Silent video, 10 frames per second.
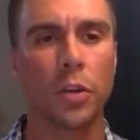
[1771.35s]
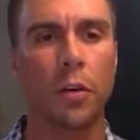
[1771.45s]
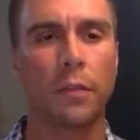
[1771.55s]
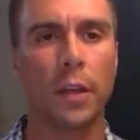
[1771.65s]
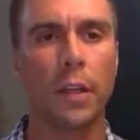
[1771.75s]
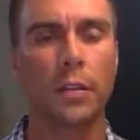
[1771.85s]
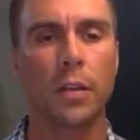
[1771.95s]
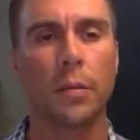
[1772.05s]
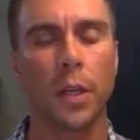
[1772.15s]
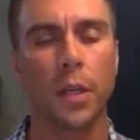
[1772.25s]
If they need
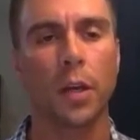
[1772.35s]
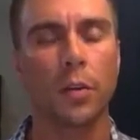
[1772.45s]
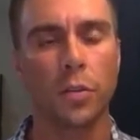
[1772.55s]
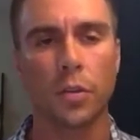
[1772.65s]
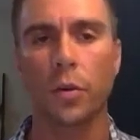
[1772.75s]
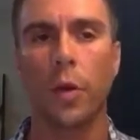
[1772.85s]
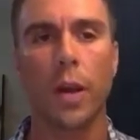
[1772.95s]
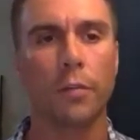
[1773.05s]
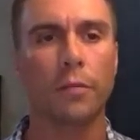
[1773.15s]
somebody to go a certain way,